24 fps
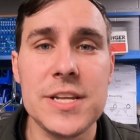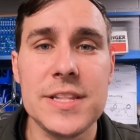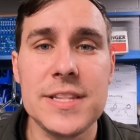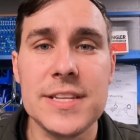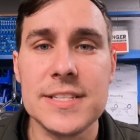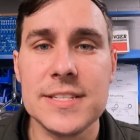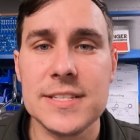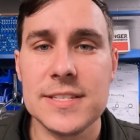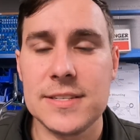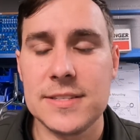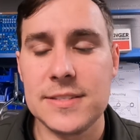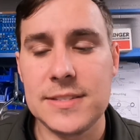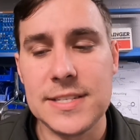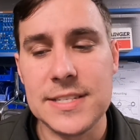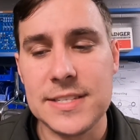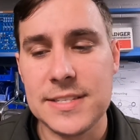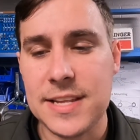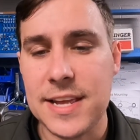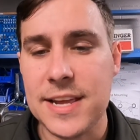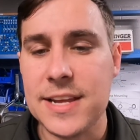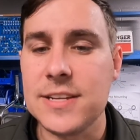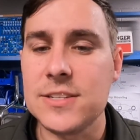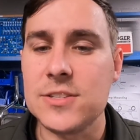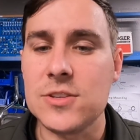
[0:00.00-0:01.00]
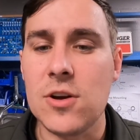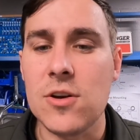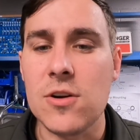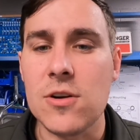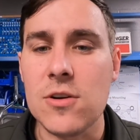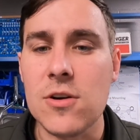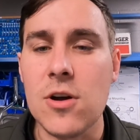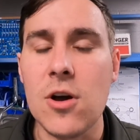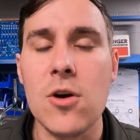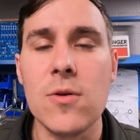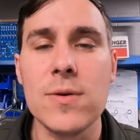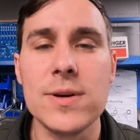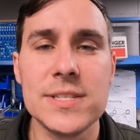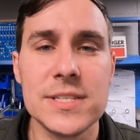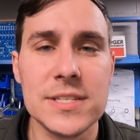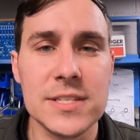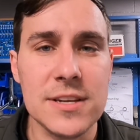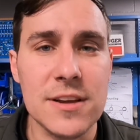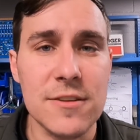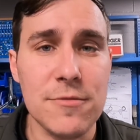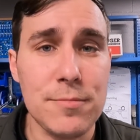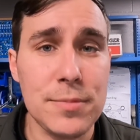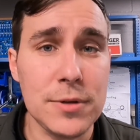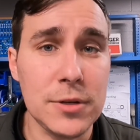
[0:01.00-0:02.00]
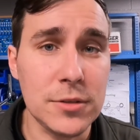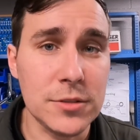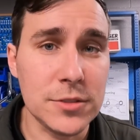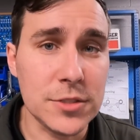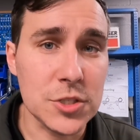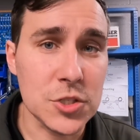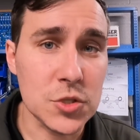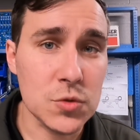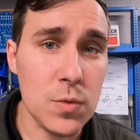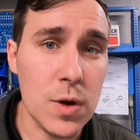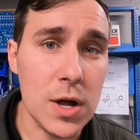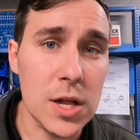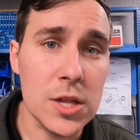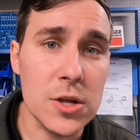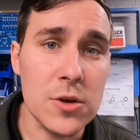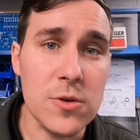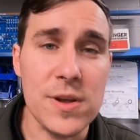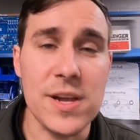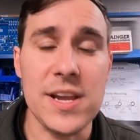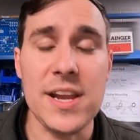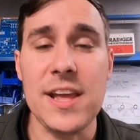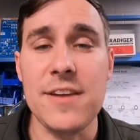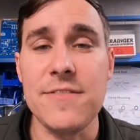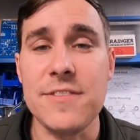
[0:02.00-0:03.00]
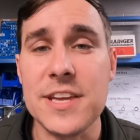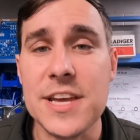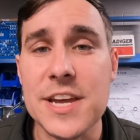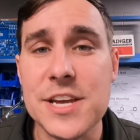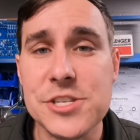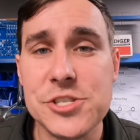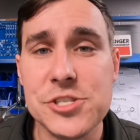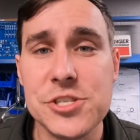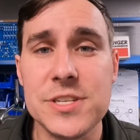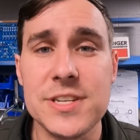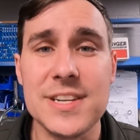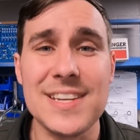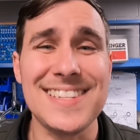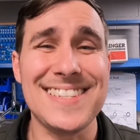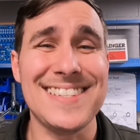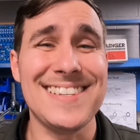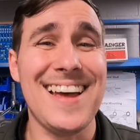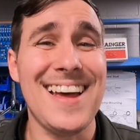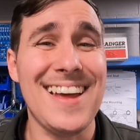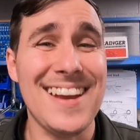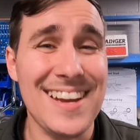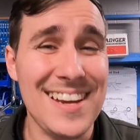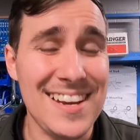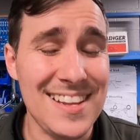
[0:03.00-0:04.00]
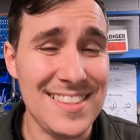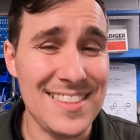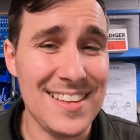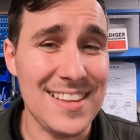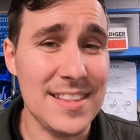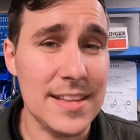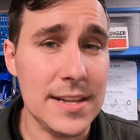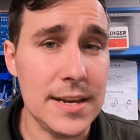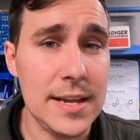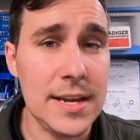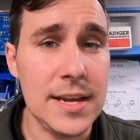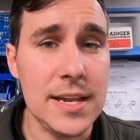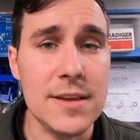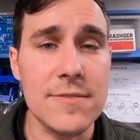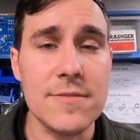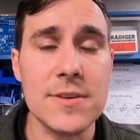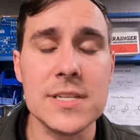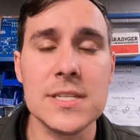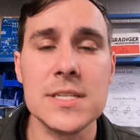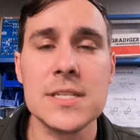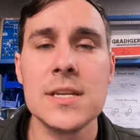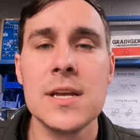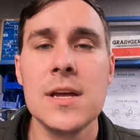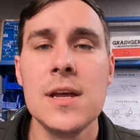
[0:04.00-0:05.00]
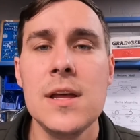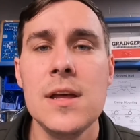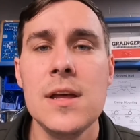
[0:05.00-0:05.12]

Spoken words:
These things are always a tough pill to swallow in aviation. It's not anything that any of us